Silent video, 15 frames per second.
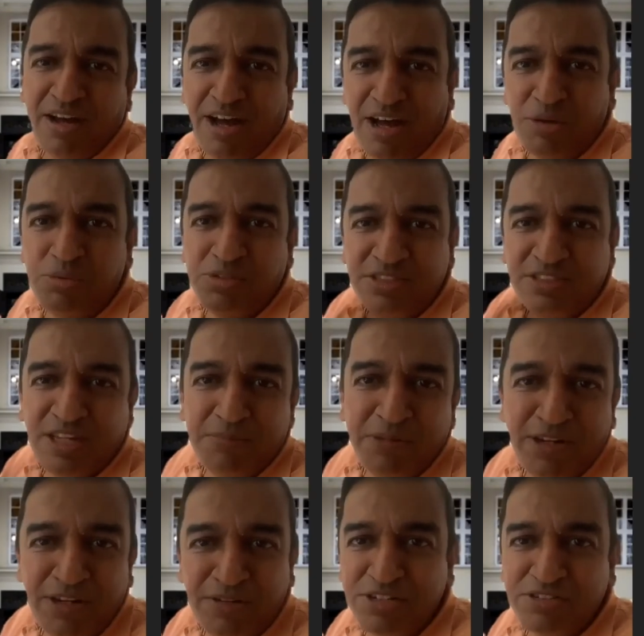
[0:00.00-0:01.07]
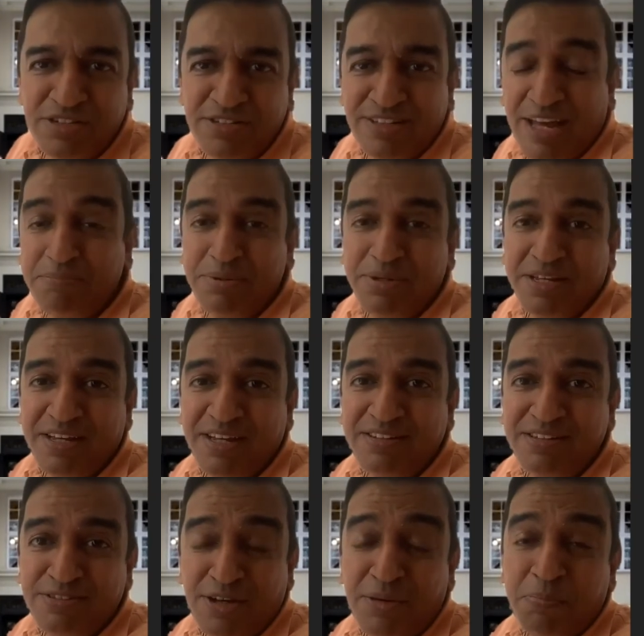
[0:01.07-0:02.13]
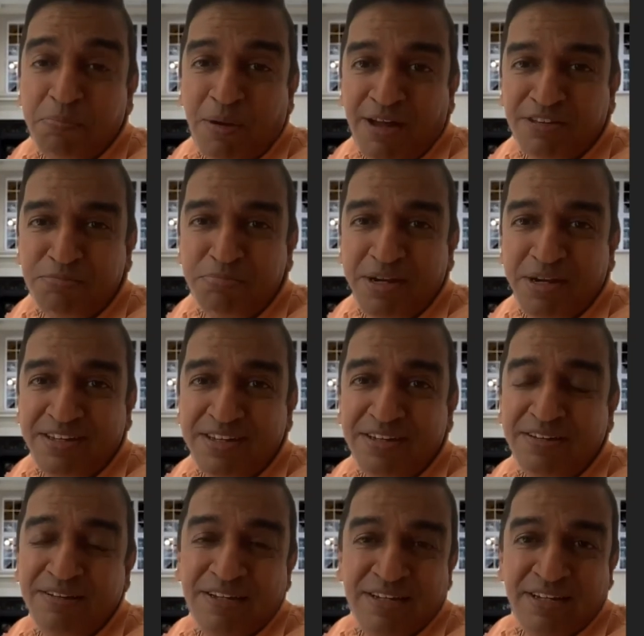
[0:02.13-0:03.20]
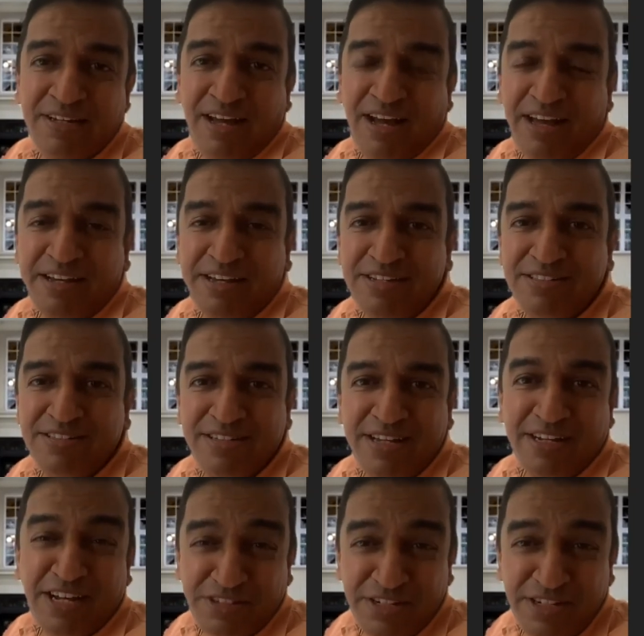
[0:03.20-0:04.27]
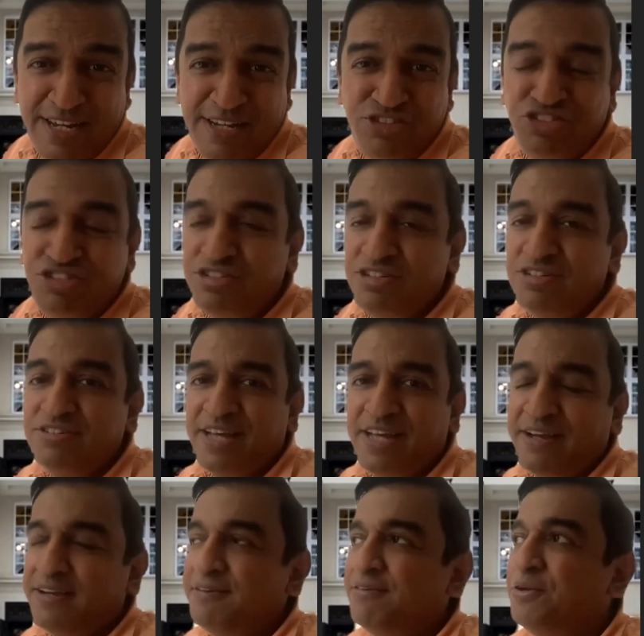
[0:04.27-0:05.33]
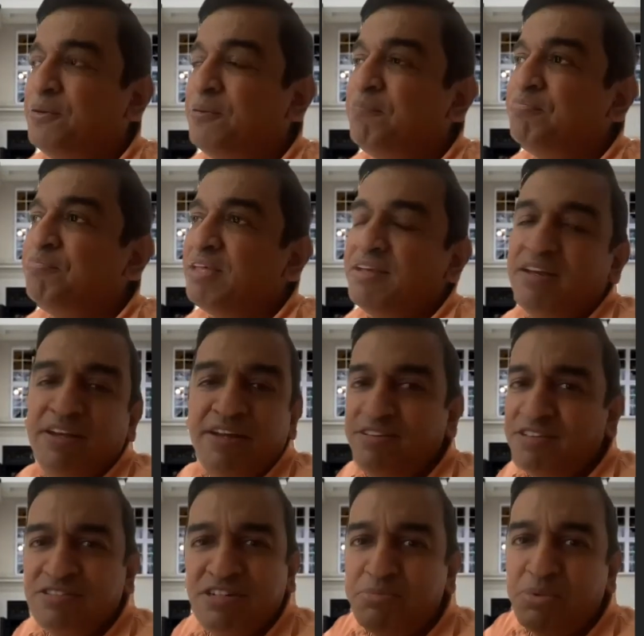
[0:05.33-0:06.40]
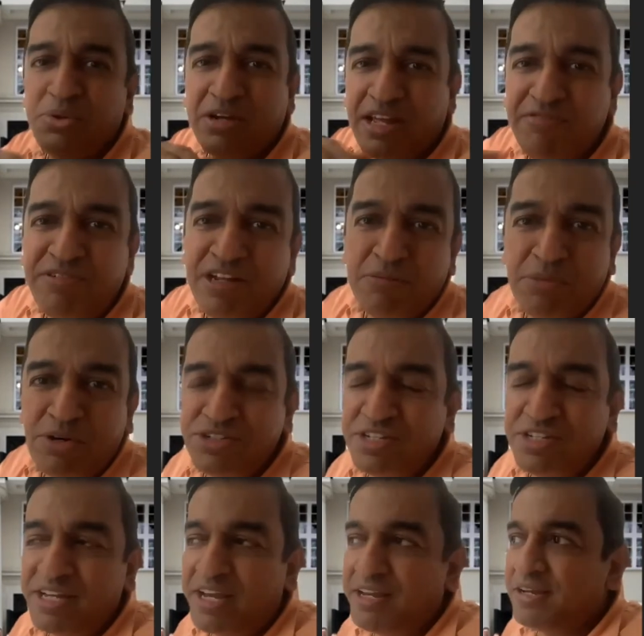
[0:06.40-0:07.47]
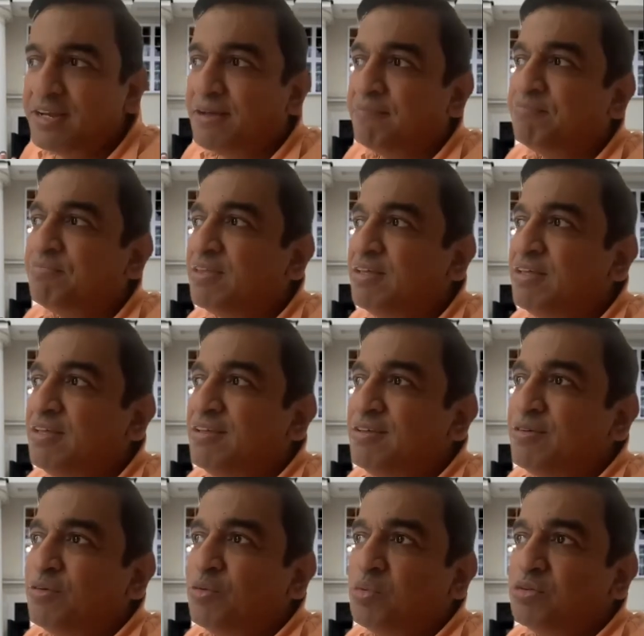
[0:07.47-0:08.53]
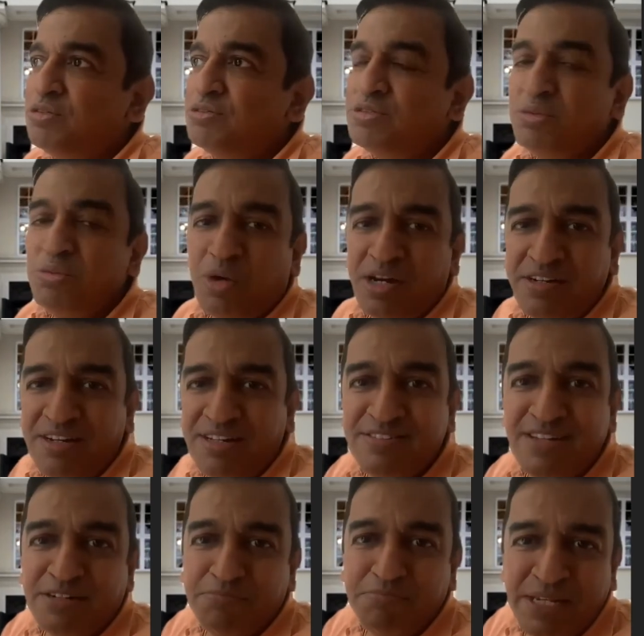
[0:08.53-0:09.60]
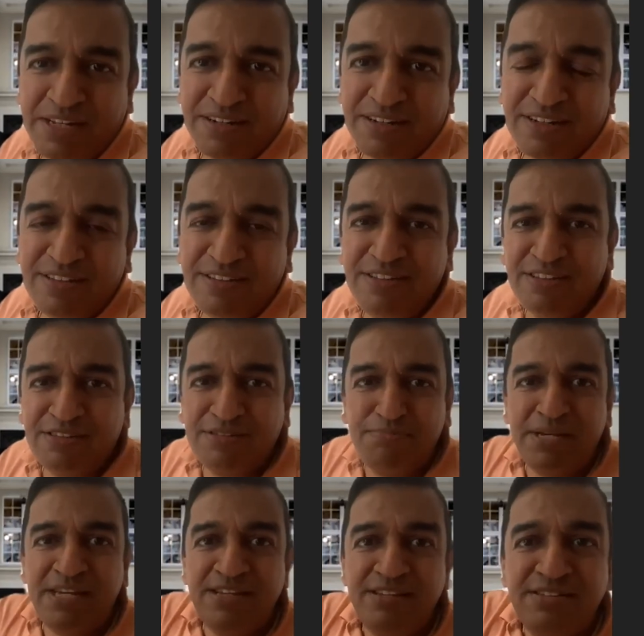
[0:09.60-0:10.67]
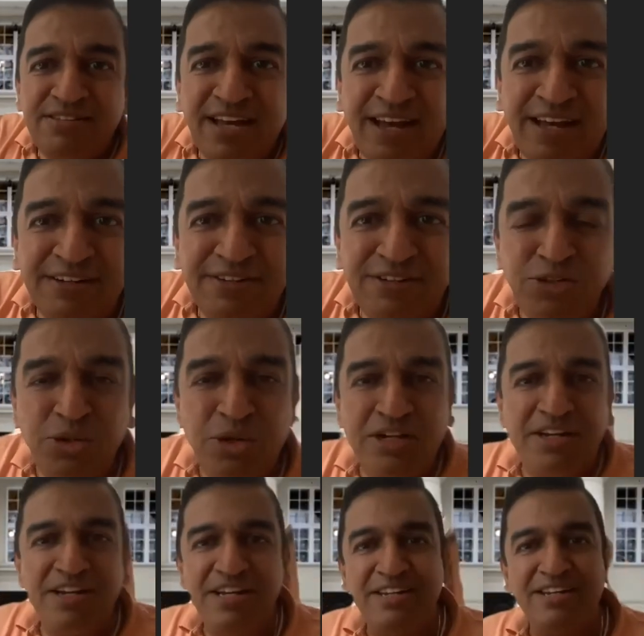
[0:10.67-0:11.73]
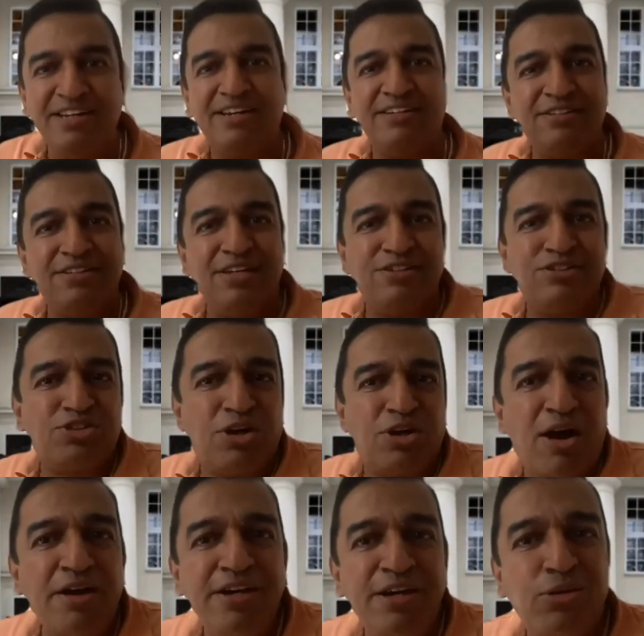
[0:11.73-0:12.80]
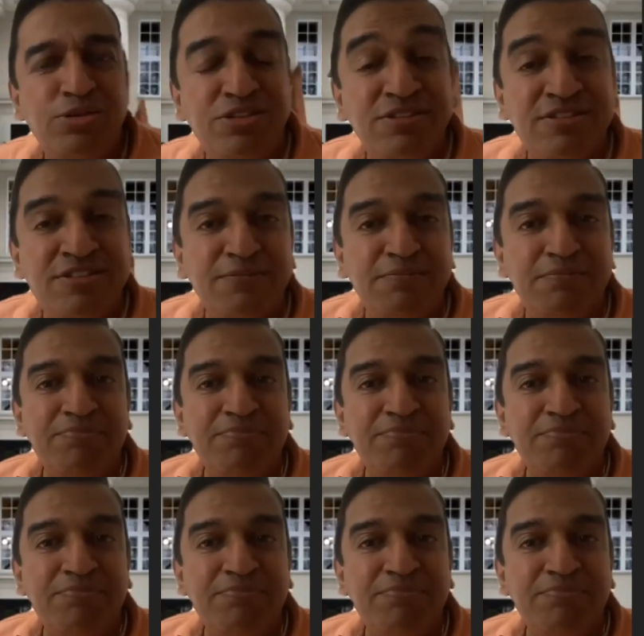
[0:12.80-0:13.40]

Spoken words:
hour some innovation is happening. And these are path-breaking, I can say cutting-edge tech, in just about every emerging area. So what does that mean? This means that you're creating a strong ecosystem.